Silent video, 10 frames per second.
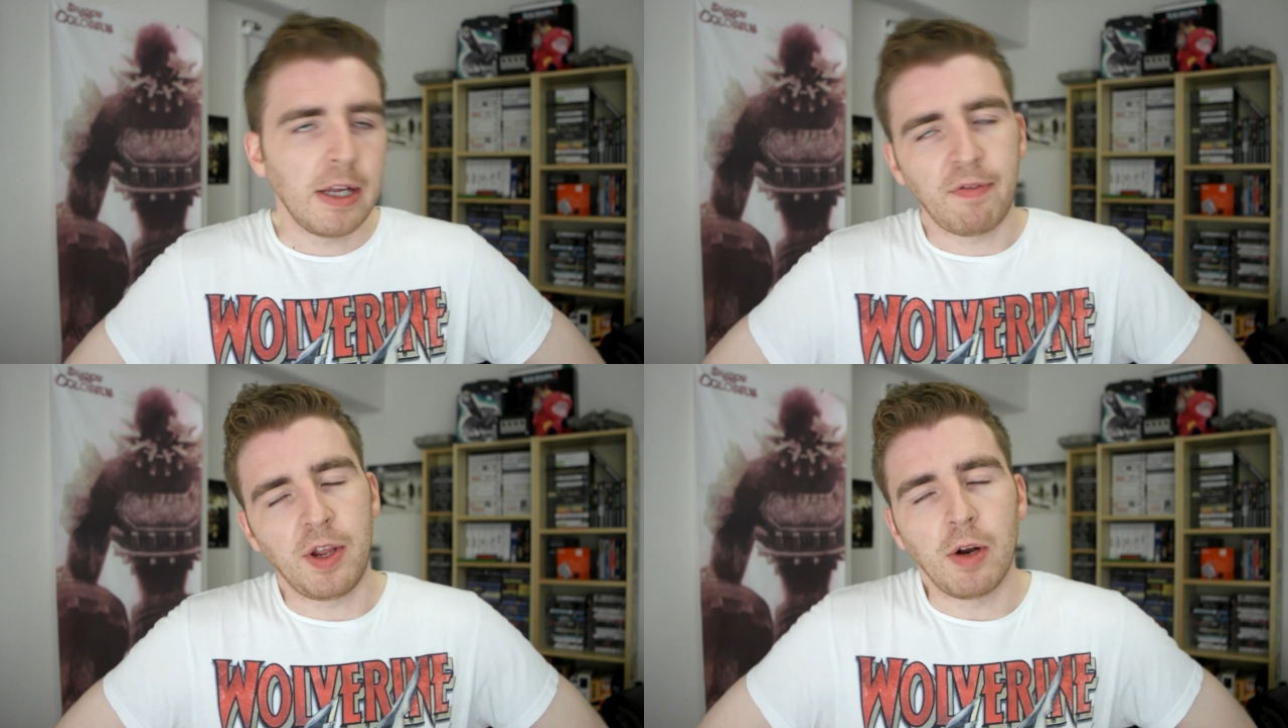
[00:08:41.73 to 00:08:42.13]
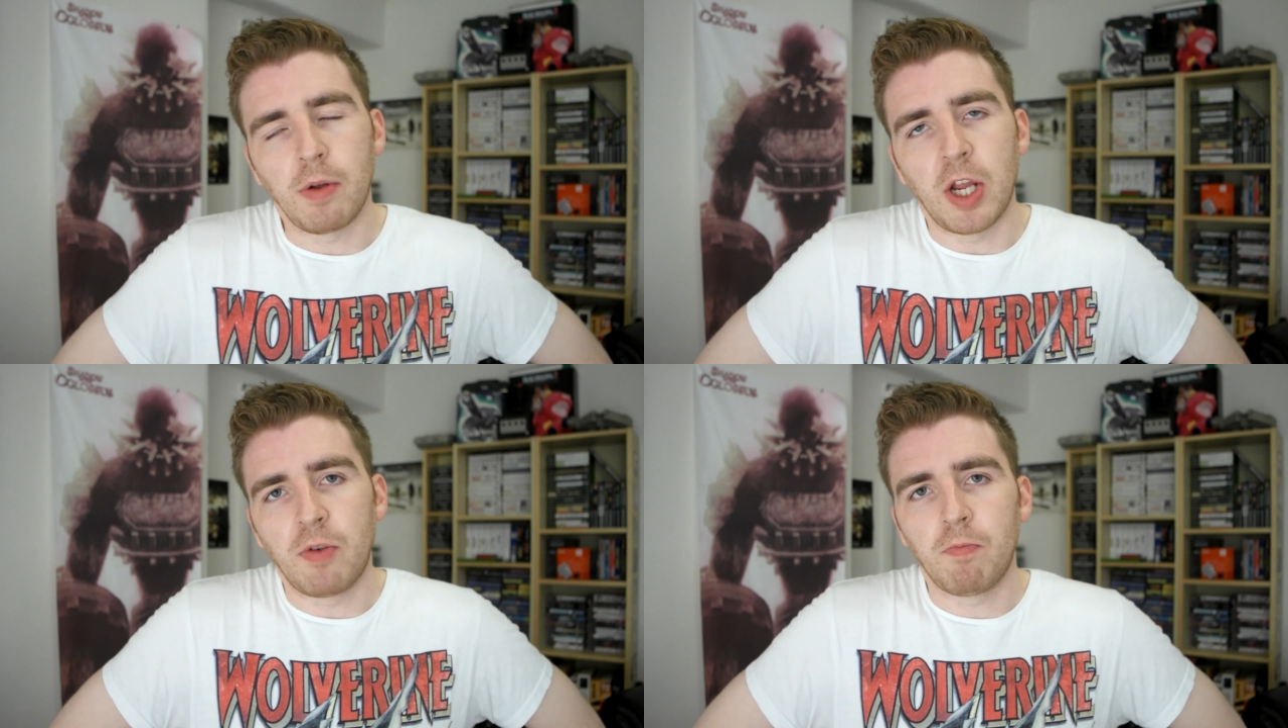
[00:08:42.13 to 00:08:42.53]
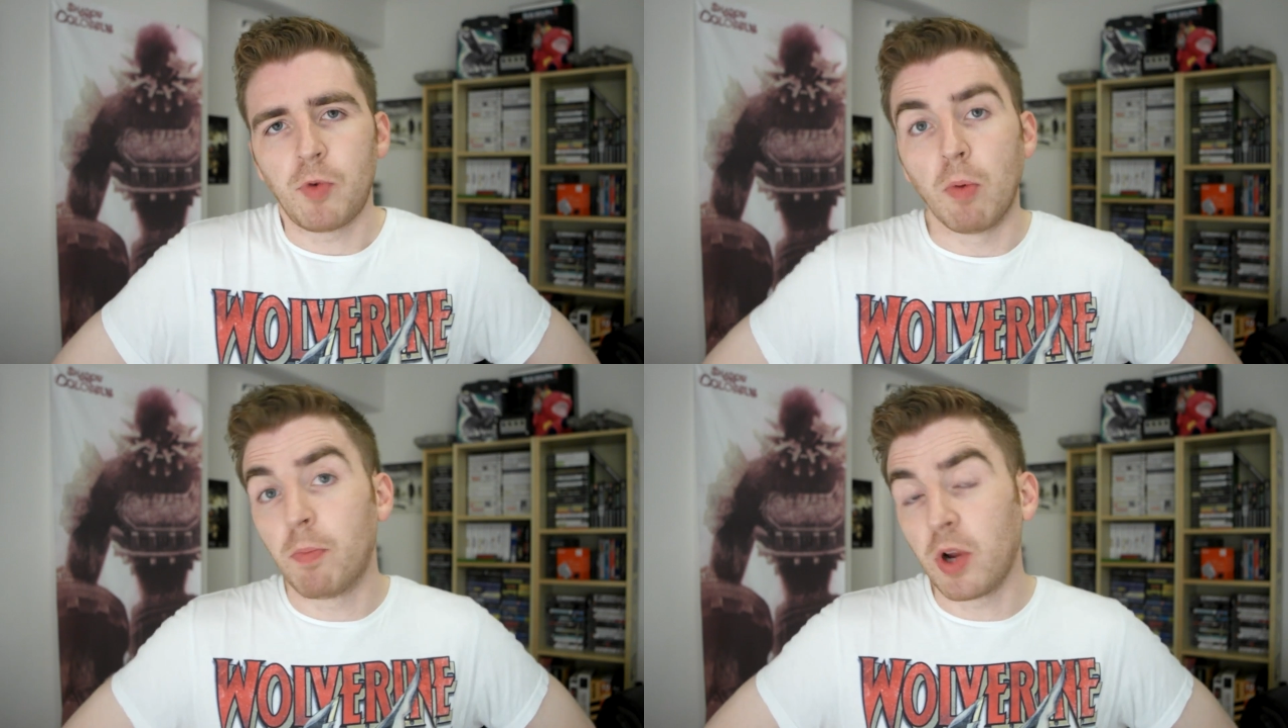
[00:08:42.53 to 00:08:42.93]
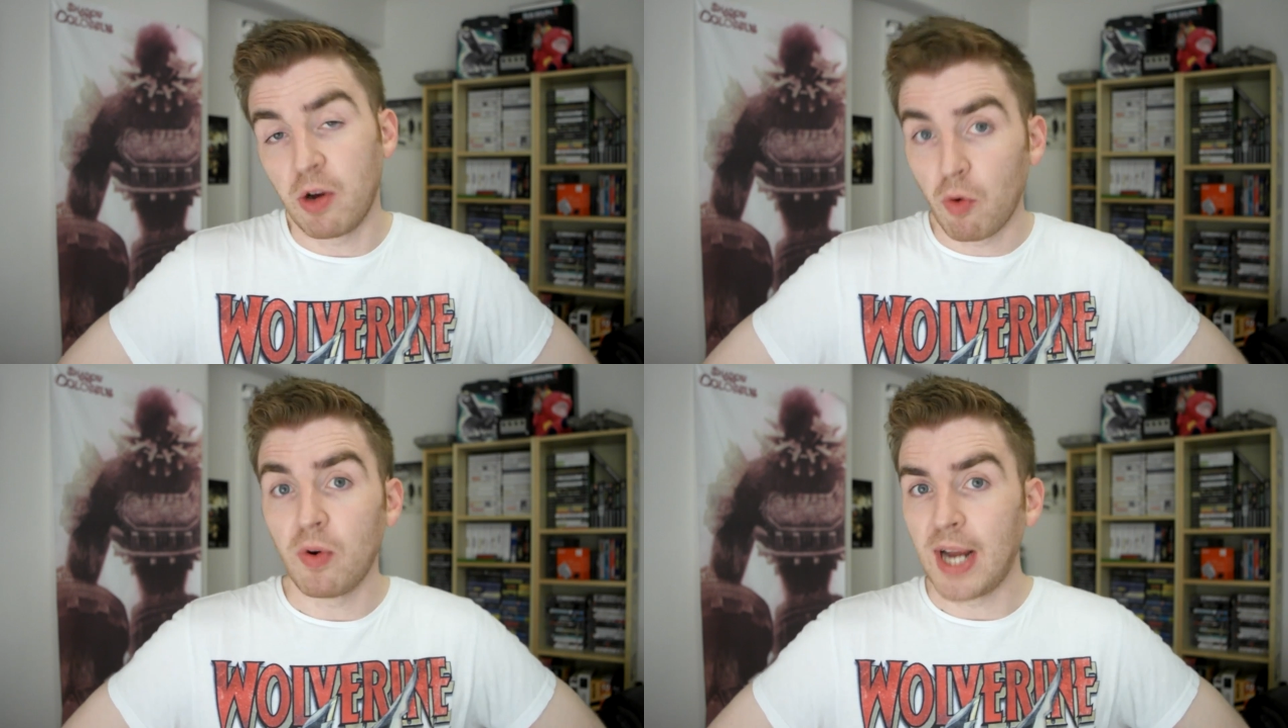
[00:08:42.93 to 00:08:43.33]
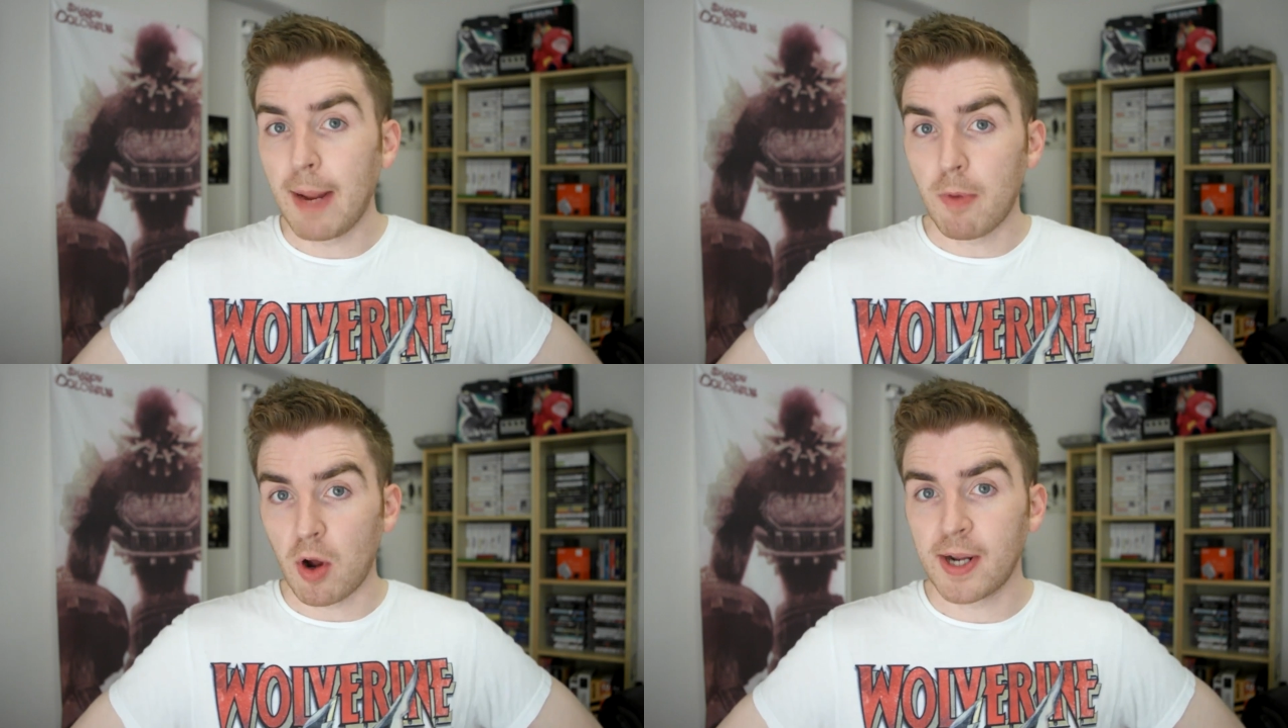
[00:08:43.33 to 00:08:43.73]
If you don't put your own
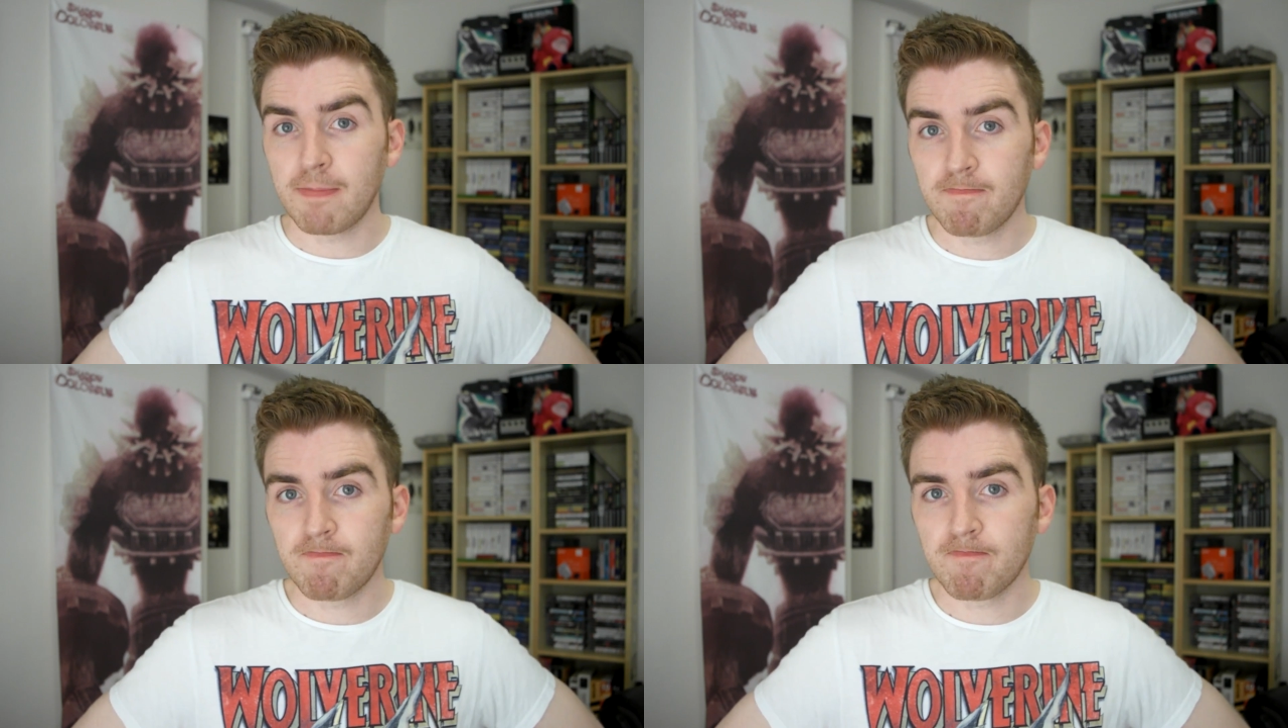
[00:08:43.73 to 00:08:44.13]
name on it.